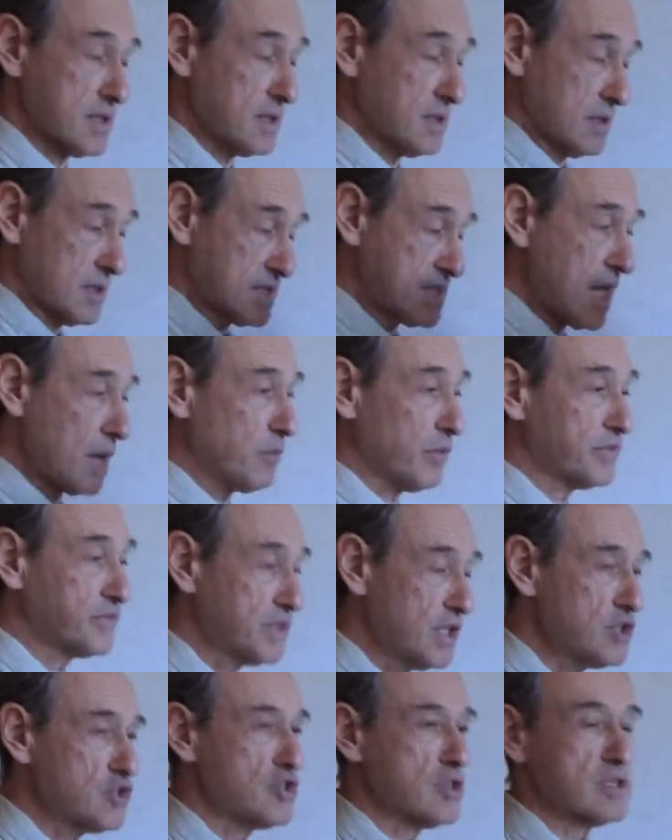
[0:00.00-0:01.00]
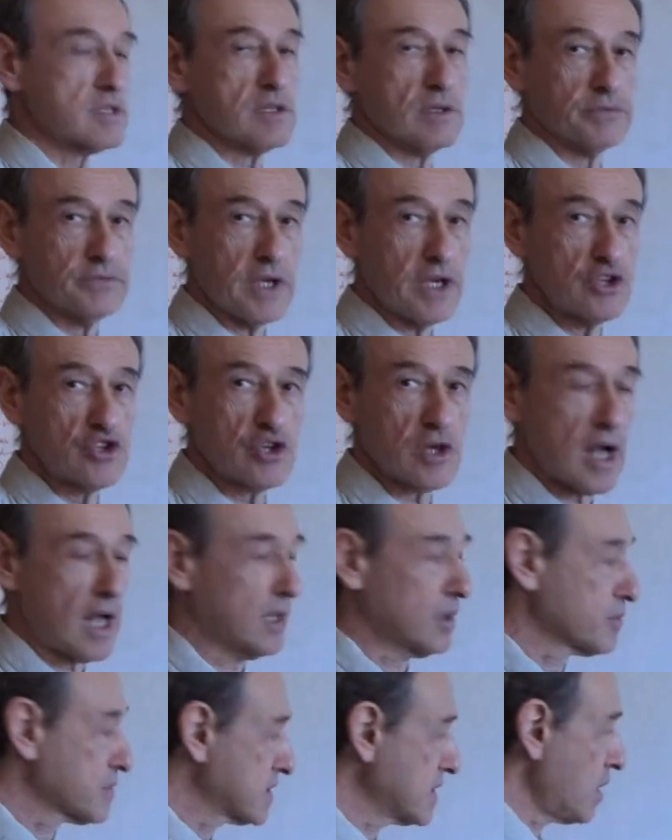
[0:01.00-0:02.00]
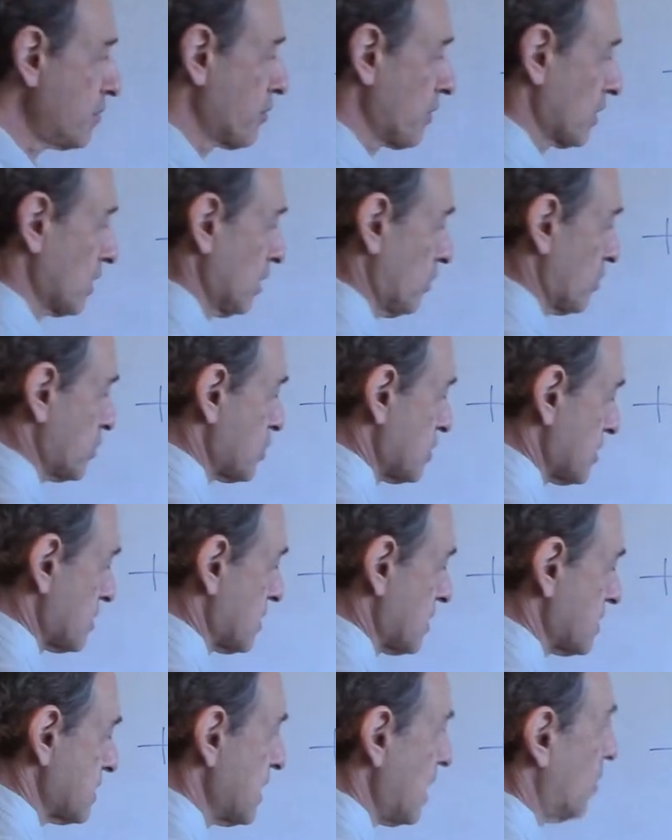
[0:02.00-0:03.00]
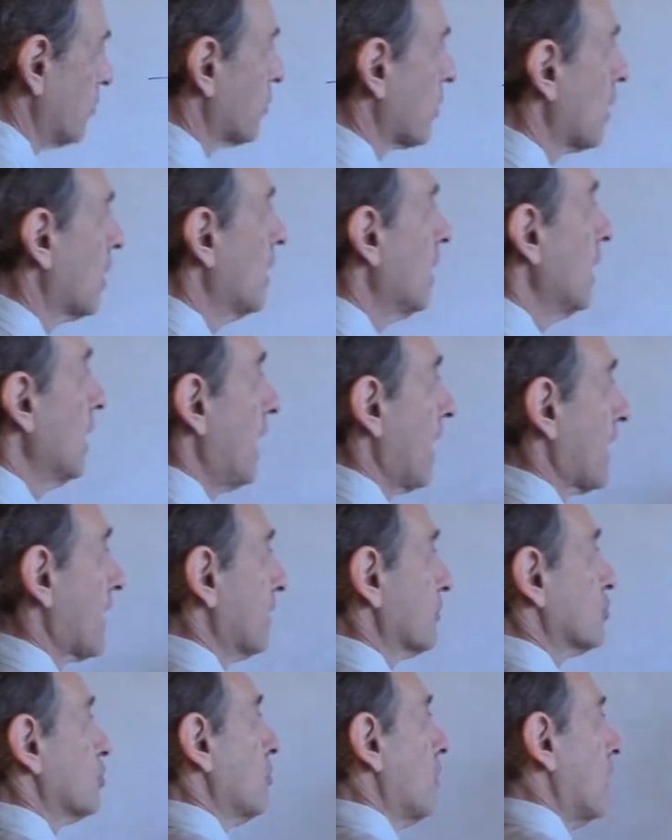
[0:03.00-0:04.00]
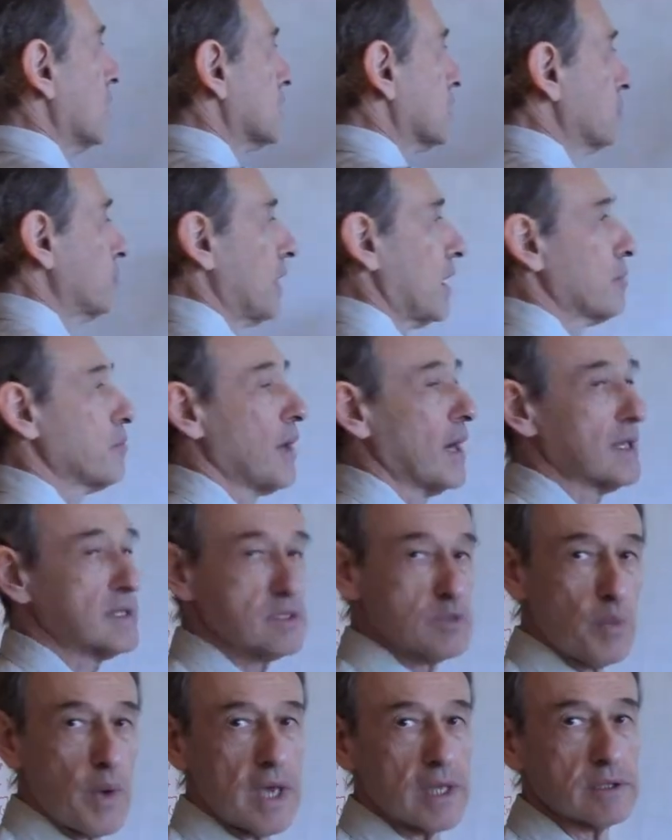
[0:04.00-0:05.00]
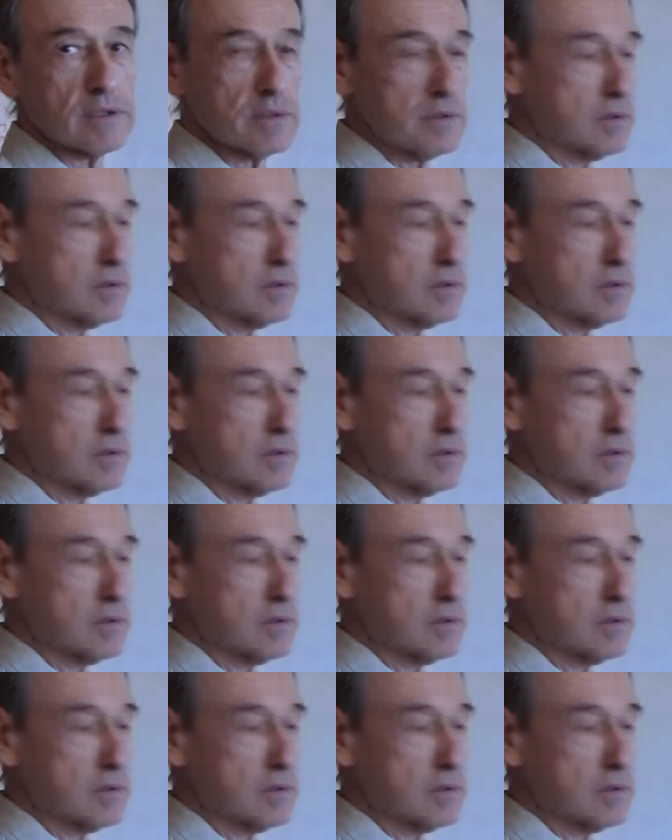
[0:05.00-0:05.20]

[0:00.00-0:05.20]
the sum of digits of each column separately, which is this number, I have to multiply by its weight,